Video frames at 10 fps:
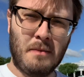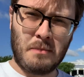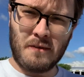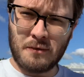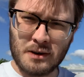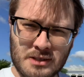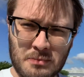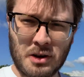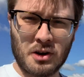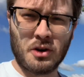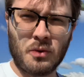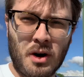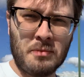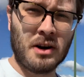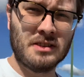But first I'm gonna go to
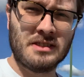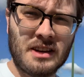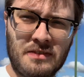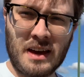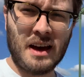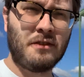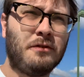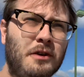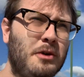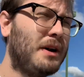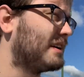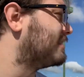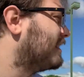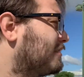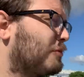Walmart and see if they have a few
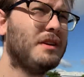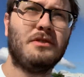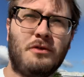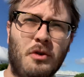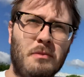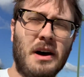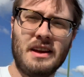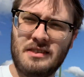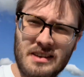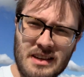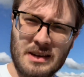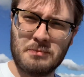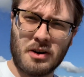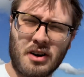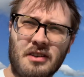accessories for my tiki
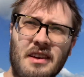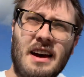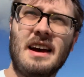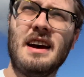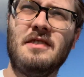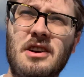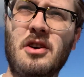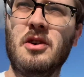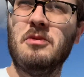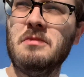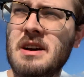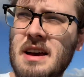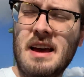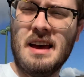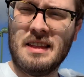bar that I have at home
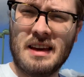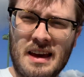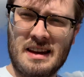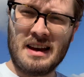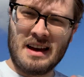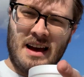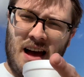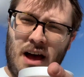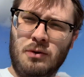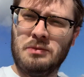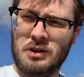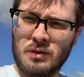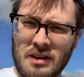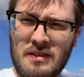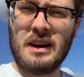that I will be
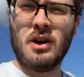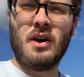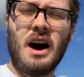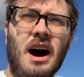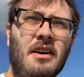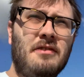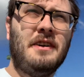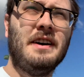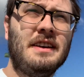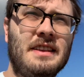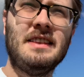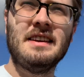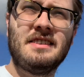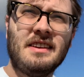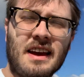doing a video of
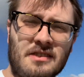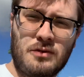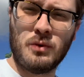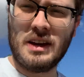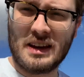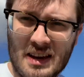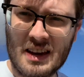this next week